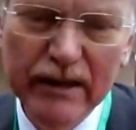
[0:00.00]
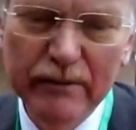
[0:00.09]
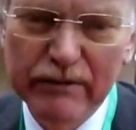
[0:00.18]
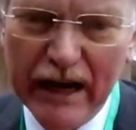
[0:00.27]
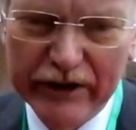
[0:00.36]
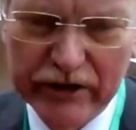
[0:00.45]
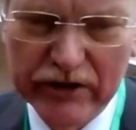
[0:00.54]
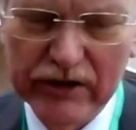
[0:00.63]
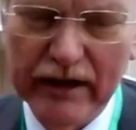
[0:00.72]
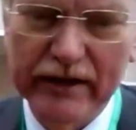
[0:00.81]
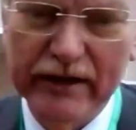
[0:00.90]

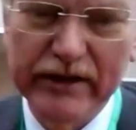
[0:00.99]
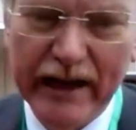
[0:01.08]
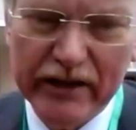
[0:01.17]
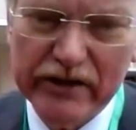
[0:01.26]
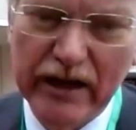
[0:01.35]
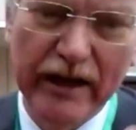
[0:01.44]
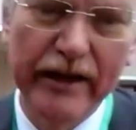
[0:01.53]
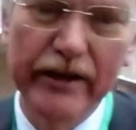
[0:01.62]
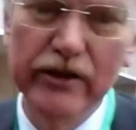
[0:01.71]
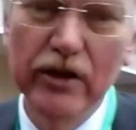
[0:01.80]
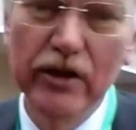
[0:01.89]
branches like
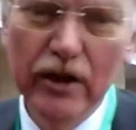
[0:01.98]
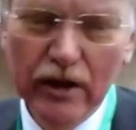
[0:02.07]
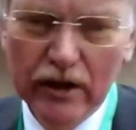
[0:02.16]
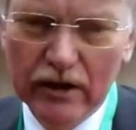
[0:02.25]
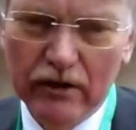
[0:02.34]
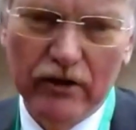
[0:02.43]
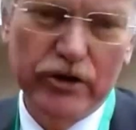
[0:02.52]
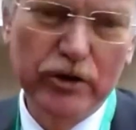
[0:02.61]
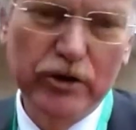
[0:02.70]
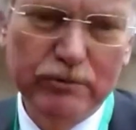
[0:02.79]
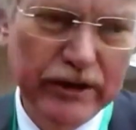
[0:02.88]
textile or
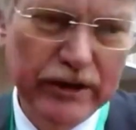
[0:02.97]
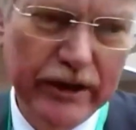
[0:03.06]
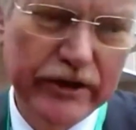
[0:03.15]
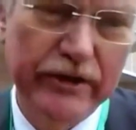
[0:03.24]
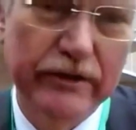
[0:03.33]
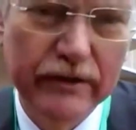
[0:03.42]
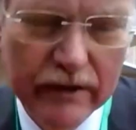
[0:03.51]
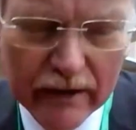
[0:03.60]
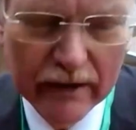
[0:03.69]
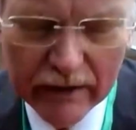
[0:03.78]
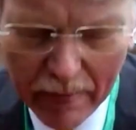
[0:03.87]
shoe production,
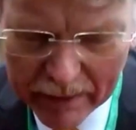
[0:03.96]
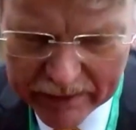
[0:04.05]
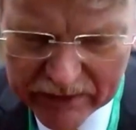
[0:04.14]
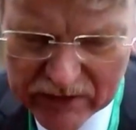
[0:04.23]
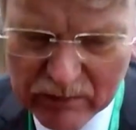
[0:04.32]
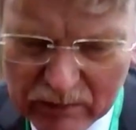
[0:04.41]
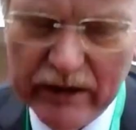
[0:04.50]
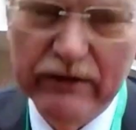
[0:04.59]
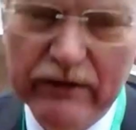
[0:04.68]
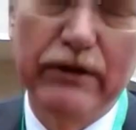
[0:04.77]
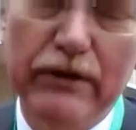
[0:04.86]
is
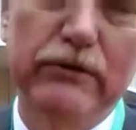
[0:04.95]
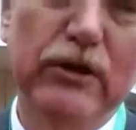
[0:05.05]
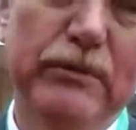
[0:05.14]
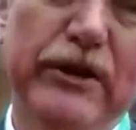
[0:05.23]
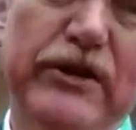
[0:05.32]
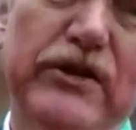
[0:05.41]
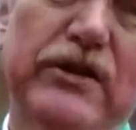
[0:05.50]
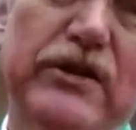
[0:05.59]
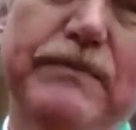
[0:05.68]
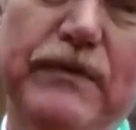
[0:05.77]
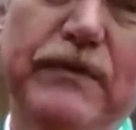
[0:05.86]
where the
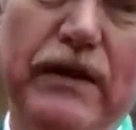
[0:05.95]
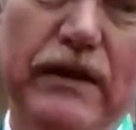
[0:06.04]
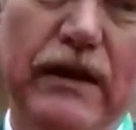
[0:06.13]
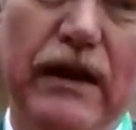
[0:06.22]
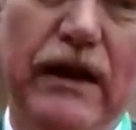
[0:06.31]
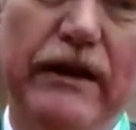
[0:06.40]
robots are